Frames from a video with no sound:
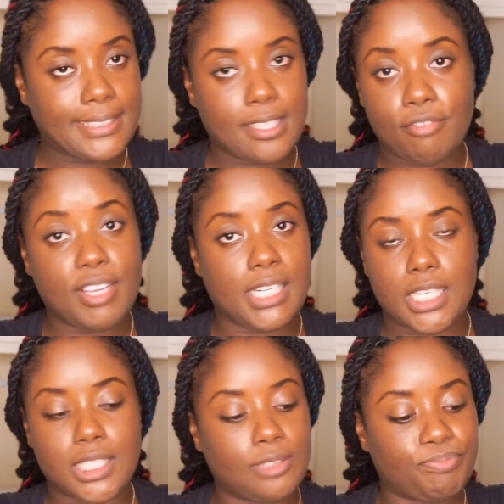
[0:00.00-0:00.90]

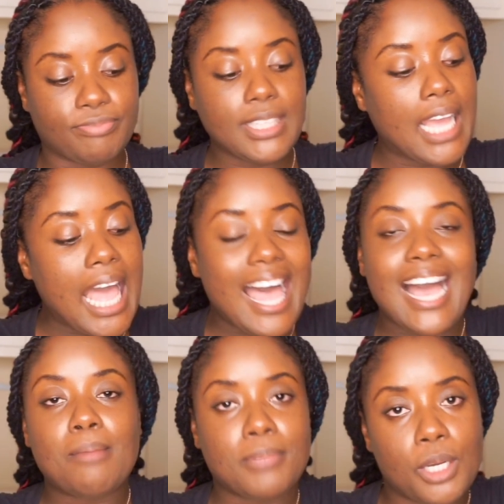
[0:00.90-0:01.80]
failure.
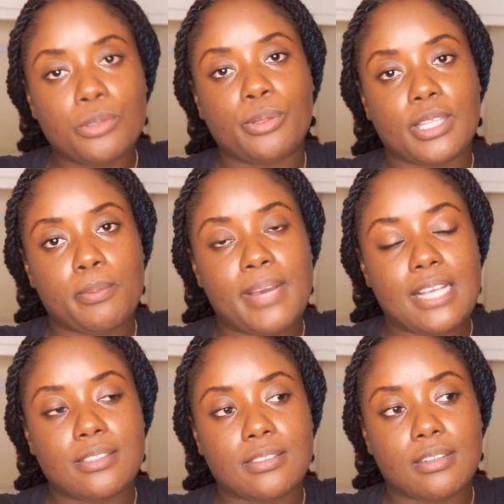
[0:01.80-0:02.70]
I'm now doing the
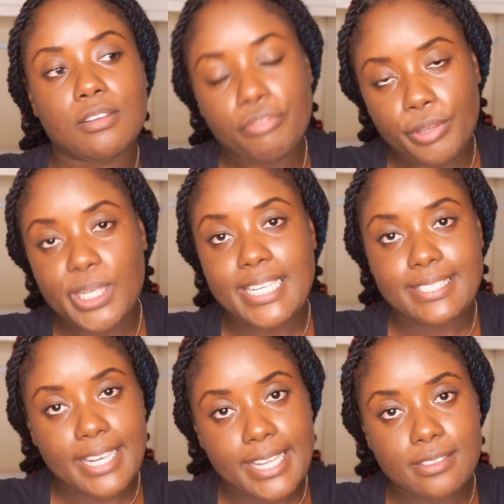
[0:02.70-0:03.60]
pasta a few days
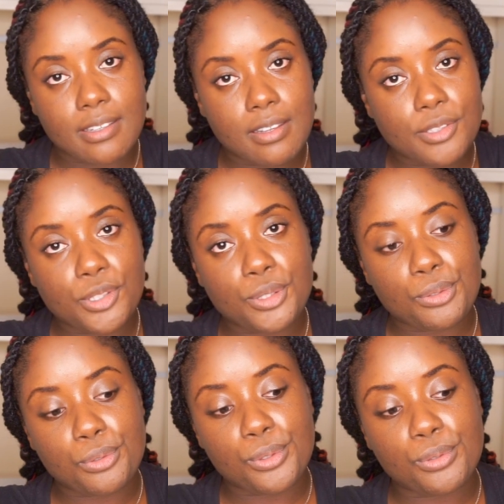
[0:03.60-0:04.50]
later,
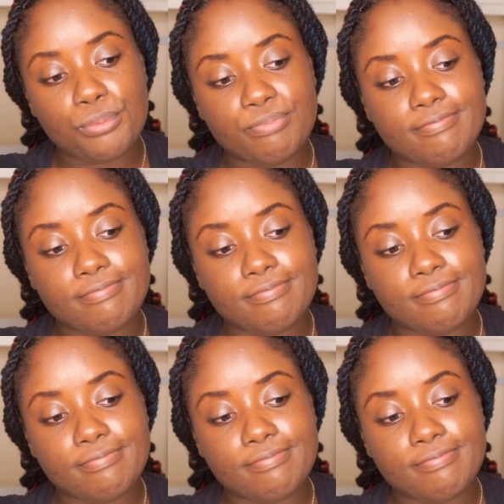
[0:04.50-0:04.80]
so